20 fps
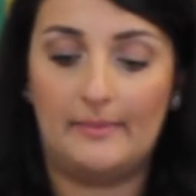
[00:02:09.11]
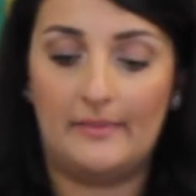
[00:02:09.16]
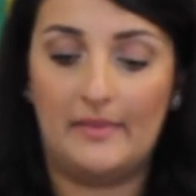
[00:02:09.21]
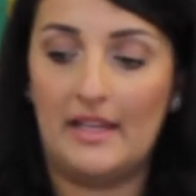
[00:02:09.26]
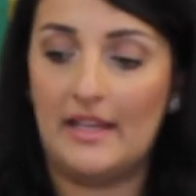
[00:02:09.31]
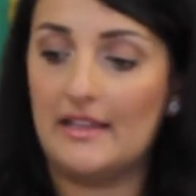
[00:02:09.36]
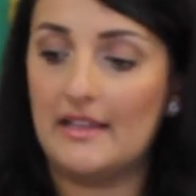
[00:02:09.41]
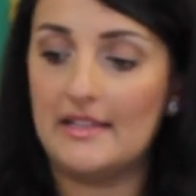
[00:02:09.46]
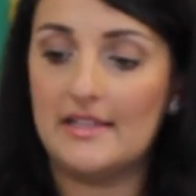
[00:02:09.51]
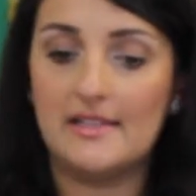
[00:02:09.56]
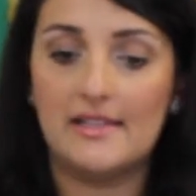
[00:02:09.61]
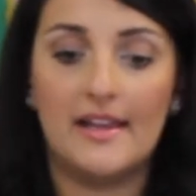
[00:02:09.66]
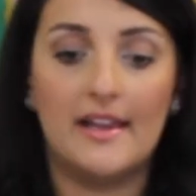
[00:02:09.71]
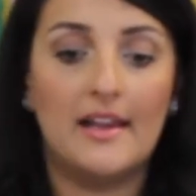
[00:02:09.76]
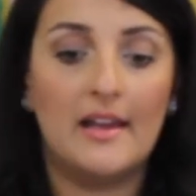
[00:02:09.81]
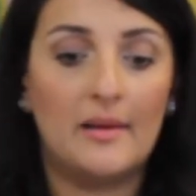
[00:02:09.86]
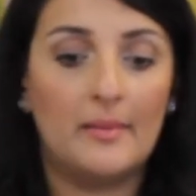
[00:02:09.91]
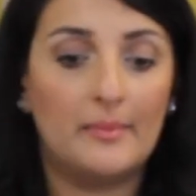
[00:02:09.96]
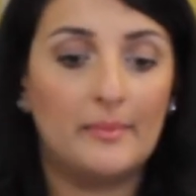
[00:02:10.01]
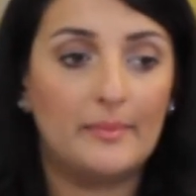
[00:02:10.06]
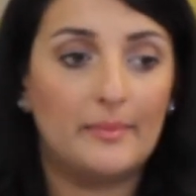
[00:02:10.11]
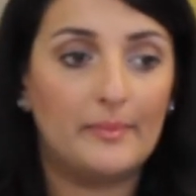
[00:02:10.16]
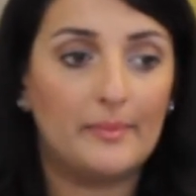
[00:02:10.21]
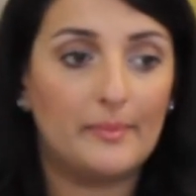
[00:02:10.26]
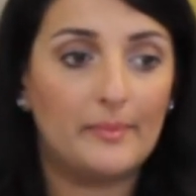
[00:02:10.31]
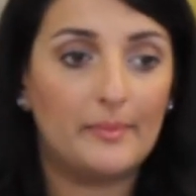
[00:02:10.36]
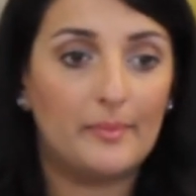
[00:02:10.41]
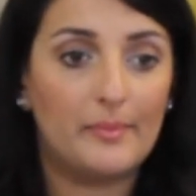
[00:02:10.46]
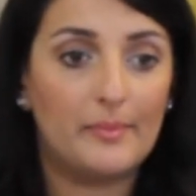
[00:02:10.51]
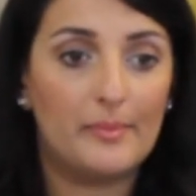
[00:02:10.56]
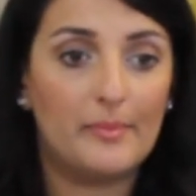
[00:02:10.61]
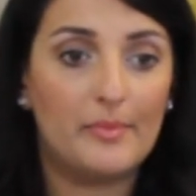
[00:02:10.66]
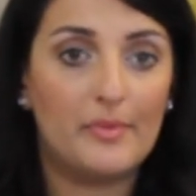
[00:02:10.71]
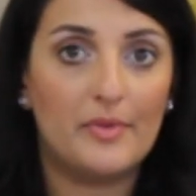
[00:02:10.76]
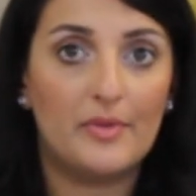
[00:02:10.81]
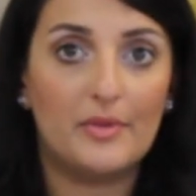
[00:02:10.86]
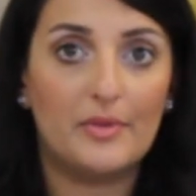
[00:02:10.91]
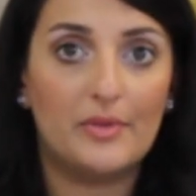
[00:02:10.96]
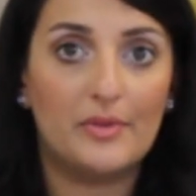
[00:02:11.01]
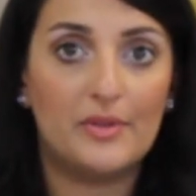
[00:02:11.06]
let's say I'm
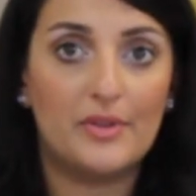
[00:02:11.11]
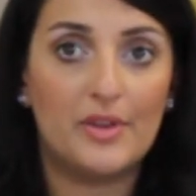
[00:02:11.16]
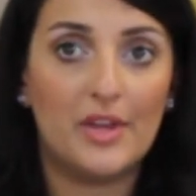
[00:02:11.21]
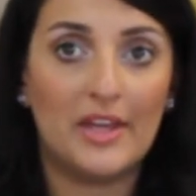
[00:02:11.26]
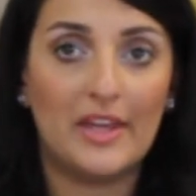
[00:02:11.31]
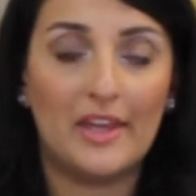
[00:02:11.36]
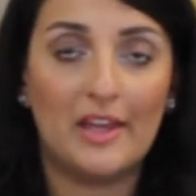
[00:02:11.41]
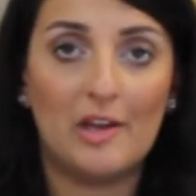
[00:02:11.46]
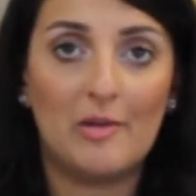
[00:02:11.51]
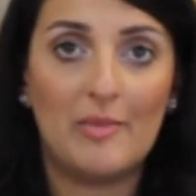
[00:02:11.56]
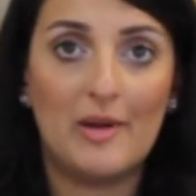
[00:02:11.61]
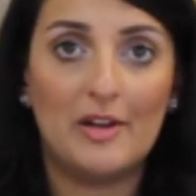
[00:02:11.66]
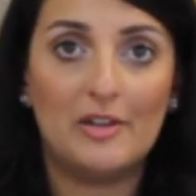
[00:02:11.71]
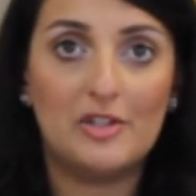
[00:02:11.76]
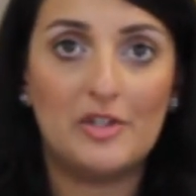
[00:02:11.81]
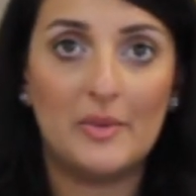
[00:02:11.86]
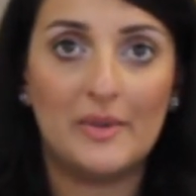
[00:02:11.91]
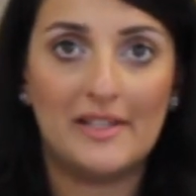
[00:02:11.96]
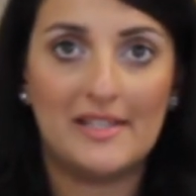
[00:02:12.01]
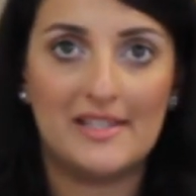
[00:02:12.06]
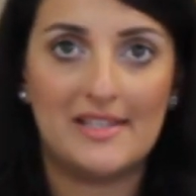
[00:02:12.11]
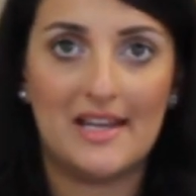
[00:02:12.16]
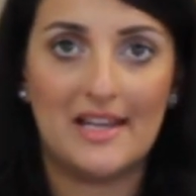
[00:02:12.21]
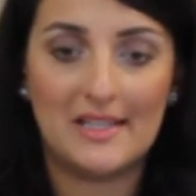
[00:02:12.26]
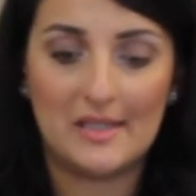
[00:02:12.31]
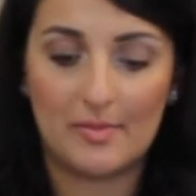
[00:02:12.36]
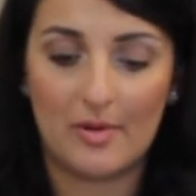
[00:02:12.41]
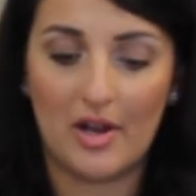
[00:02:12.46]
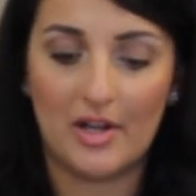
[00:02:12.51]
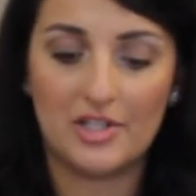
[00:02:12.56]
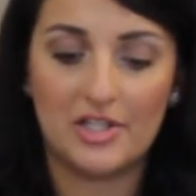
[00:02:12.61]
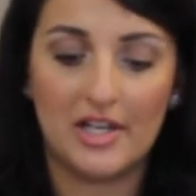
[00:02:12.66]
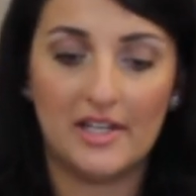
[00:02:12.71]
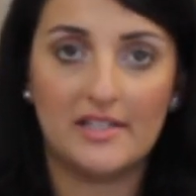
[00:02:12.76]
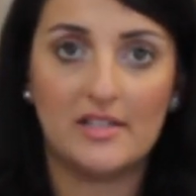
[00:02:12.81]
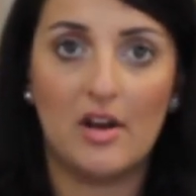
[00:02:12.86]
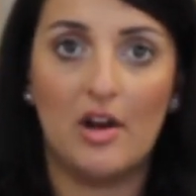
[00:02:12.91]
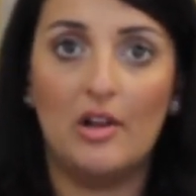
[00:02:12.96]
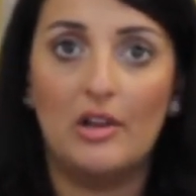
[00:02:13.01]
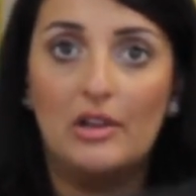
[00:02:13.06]
thinking about doing a science
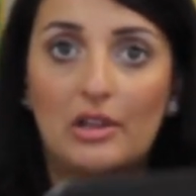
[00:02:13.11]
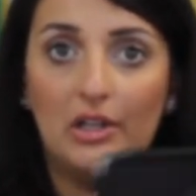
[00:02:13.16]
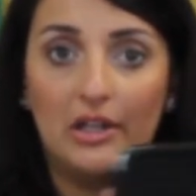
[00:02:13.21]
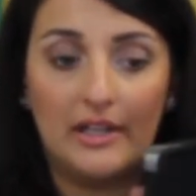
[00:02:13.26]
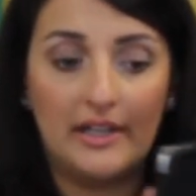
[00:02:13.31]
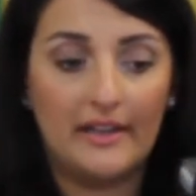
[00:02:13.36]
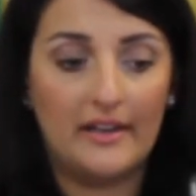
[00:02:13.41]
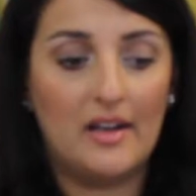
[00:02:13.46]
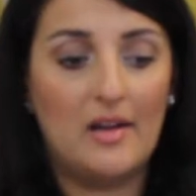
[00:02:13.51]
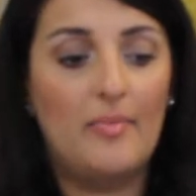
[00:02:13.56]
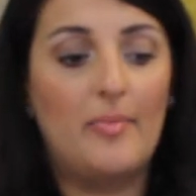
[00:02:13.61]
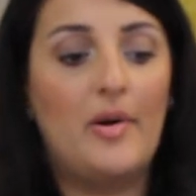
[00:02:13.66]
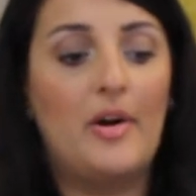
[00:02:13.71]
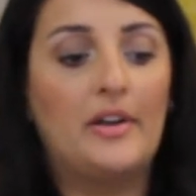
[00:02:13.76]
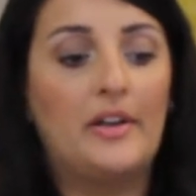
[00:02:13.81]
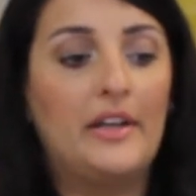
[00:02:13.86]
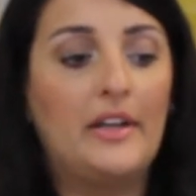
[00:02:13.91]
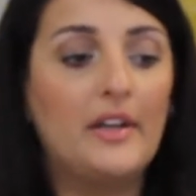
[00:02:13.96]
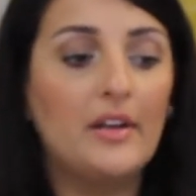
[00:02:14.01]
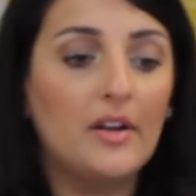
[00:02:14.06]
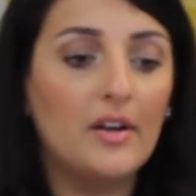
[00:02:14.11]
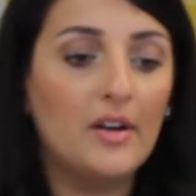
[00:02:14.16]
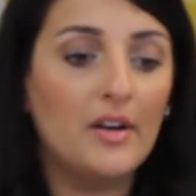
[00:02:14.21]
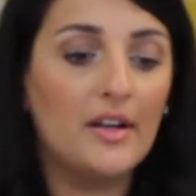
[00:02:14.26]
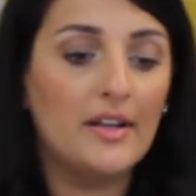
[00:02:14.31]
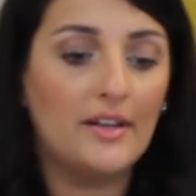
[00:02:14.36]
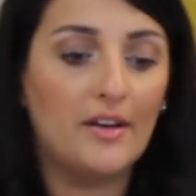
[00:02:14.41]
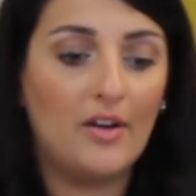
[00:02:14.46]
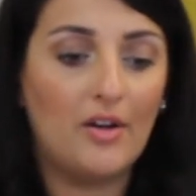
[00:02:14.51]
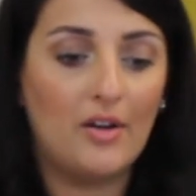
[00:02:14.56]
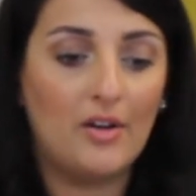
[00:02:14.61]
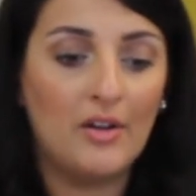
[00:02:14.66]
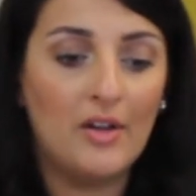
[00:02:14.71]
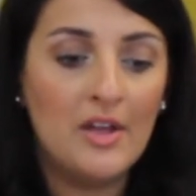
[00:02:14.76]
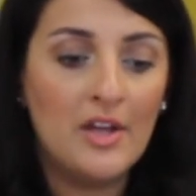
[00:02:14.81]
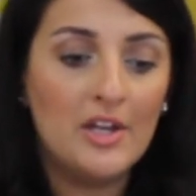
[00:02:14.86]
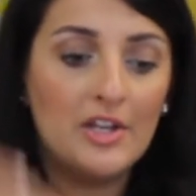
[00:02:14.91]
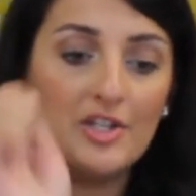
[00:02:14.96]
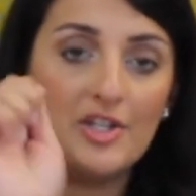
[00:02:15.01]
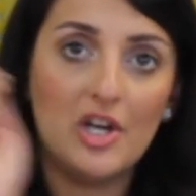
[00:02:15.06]
project, I'll look it up on here and I'll
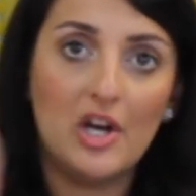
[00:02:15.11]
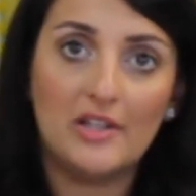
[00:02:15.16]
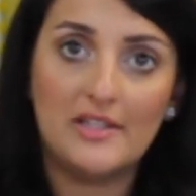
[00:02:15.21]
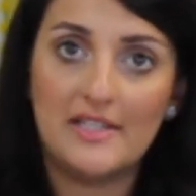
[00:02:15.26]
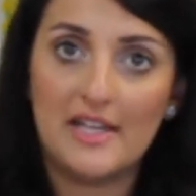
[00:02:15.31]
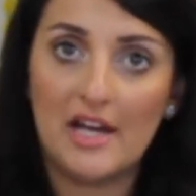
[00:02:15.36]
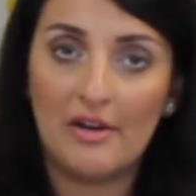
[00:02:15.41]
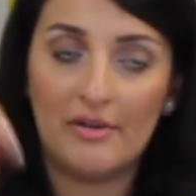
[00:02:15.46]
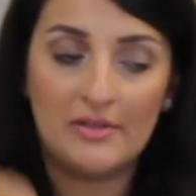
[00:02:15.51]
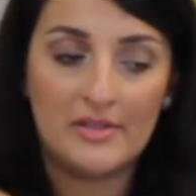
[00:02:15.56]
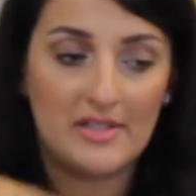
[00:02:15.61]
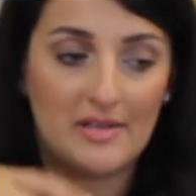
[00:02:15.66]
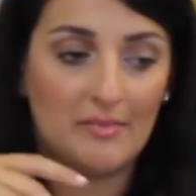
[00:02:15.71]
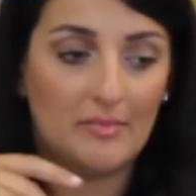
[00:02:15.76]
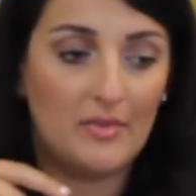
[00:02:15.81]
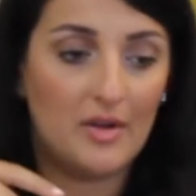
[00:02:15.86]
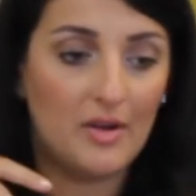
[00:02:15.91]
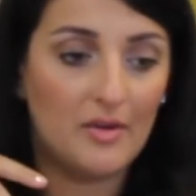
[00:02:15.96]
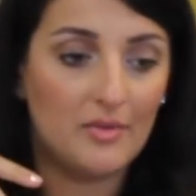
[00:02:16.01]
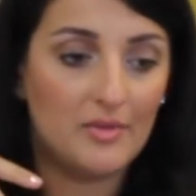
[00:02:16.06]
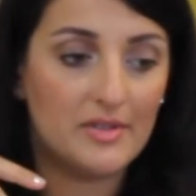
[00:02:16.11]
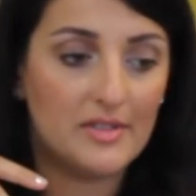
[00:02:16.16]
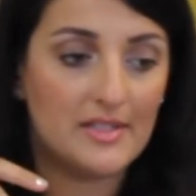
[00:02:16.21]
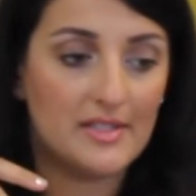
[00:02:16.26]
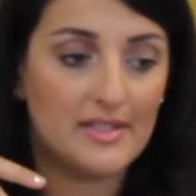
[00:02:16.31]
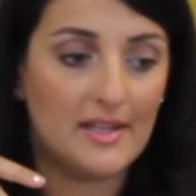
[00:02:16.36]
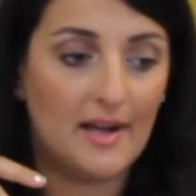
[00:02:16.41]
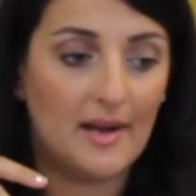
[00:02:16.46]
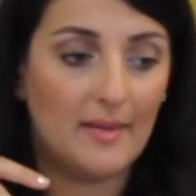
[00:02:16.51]
jot down some notes.